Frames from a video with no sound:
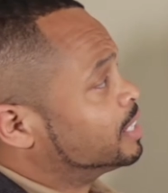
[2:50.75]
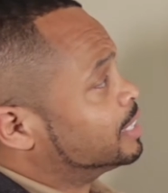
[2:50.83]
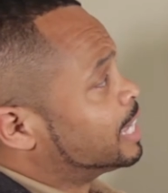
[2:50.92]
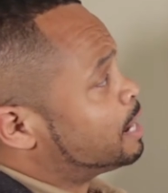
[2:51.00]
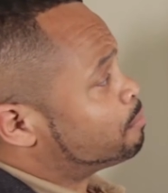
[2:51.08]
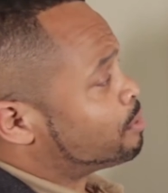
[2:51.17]

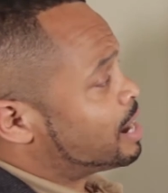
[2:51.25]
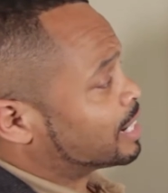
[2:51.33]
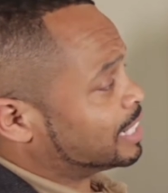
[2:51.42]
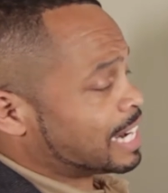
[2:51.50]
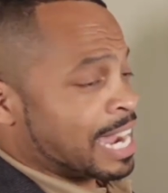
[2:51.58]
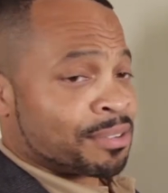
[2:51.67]
That
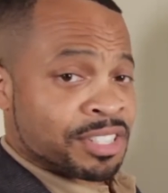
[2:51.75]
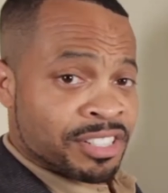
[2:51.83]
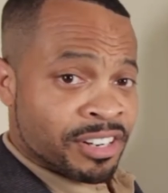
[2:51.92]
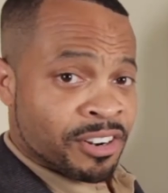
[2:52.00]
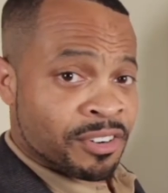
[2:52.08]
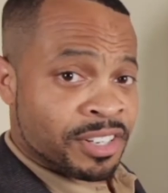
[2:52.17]
broccoli now is
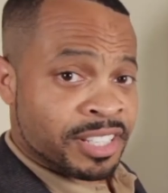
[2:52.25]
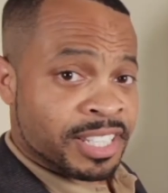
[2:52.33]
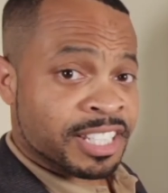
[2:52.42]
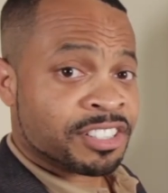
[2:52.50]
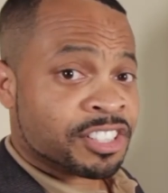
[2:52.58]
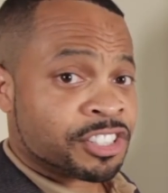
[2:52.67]
turned
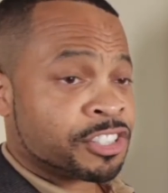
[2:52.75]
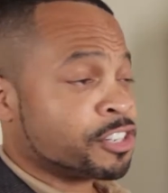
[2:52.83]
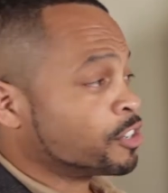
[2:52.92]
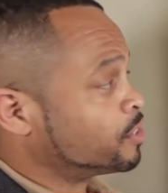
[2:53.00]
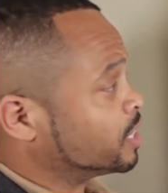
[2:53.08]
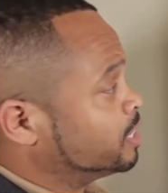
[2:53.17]
into
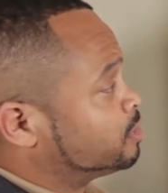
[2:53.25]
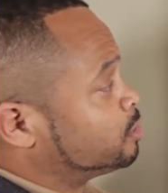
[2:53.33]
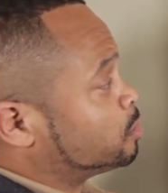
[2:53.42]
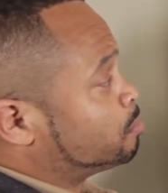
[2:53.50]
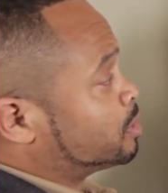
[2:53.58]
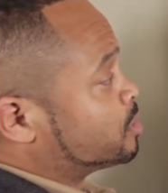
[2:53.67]
sugar into
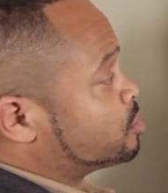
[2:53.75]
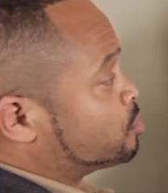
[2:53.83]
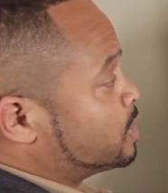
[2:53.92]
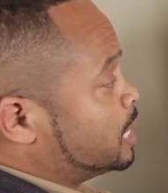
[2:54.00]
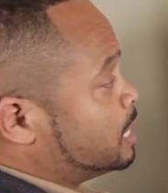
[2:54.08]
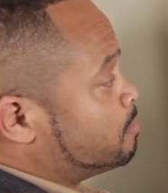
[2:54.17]
the
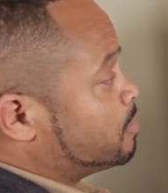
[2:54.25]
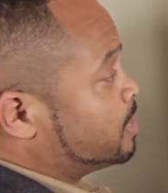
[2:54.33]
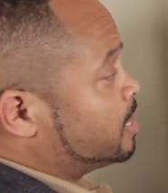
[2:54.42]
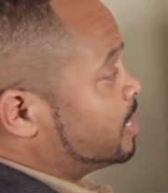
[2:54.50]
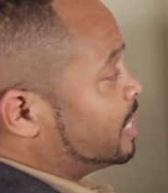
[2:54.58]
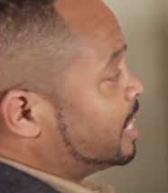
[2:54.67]
bloodstream,
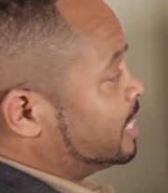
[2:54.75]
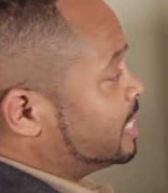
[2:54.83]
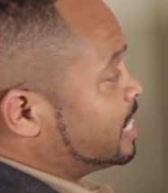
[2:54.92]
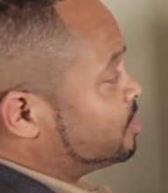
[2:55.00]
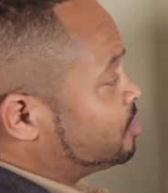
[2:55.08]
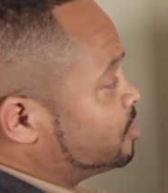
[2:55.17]
and
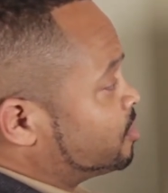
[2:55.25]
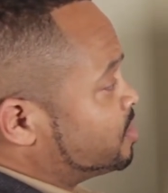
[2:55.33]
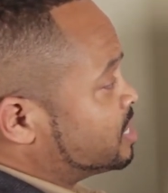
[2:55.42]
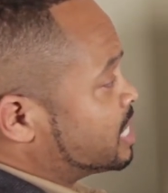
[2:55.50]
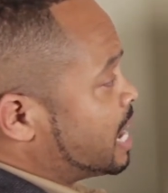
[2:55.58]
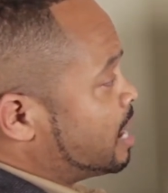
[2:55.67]
that sugar
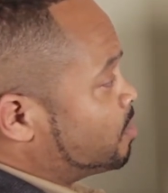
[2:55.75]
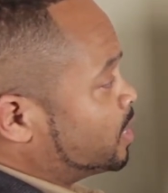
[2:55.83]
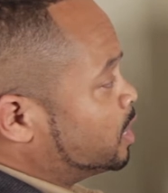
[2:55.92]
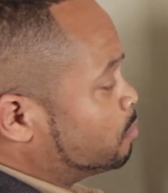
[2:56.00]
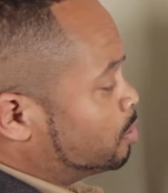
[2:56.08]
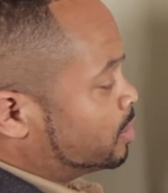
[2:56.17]
is now
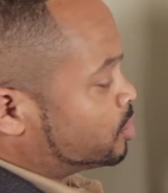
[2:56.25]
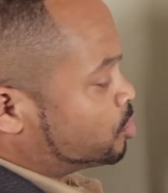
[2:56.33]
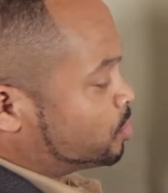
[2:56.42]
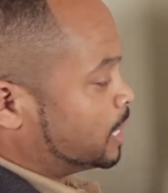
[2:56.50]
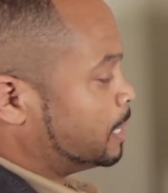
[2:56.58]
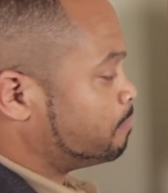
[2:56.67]
in the
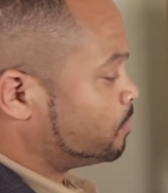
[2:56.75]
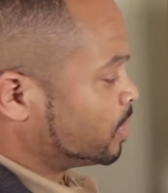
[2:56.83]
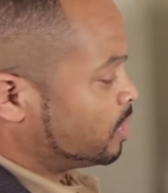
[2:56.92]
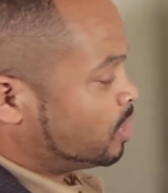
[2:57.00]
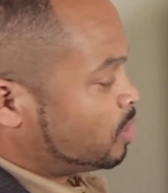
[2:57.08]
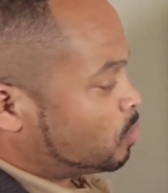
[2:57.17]
bloodstream.
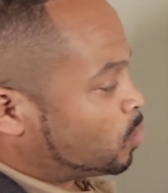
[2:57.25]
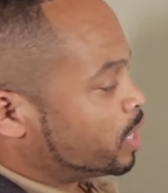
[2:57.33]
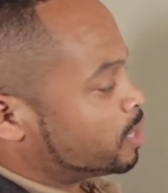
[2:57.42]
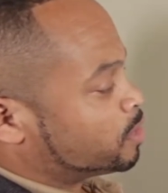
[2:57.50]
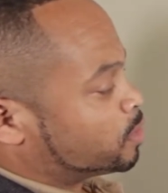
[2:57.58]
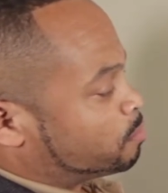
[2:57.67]

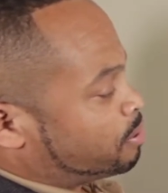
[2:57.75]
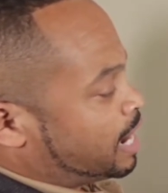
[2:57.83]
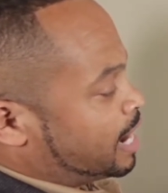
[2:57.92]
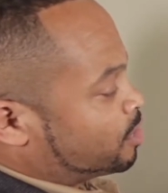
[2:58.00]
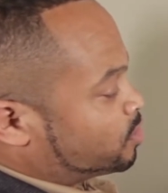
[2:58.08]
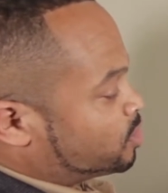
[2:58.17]
Well, the
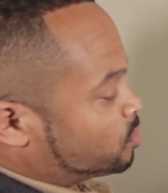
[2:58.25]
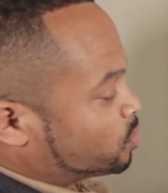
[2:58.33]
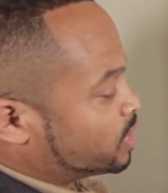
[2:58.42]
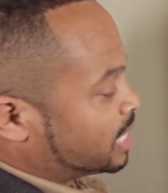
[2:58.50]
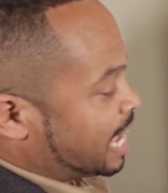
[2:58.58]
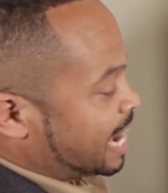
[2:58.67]
pancreas
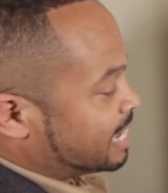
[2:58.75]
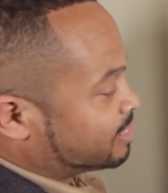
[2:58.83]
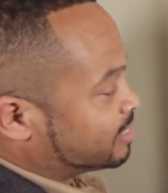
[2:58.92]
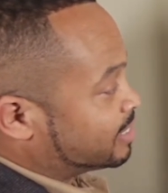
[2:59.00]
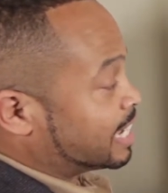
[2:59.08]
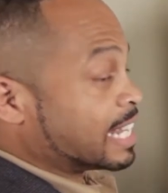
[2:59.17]

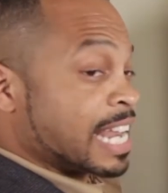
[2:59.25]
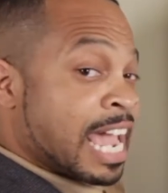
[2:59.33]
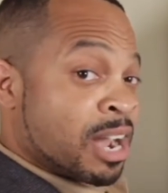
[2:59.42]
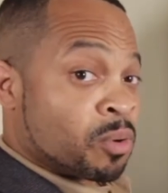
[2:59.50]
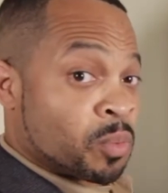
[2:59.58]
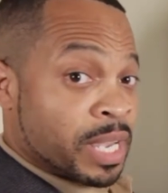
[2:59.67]
realizes that
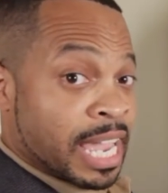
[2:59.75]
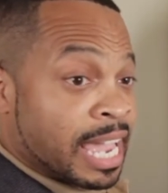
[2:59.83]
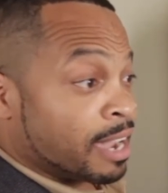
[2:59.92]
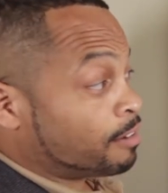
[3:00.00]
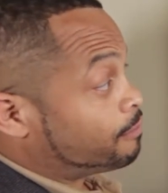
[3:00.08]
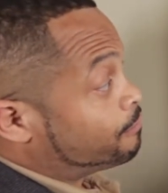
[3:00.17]
now we
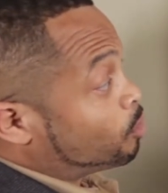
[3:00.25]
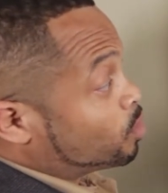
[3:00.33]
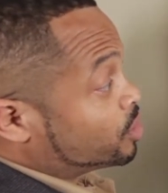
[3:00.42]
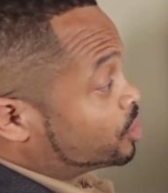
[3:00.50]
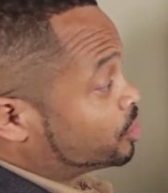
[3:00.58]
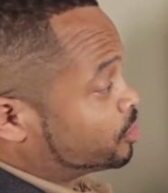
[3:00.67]
have
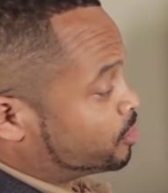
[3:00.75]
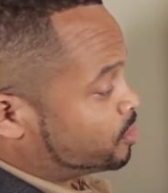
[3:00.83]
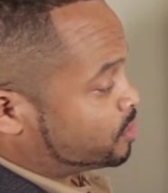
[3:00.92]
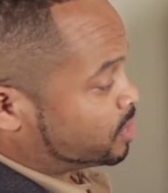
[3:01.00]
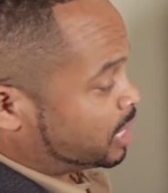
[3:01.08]
4 sugars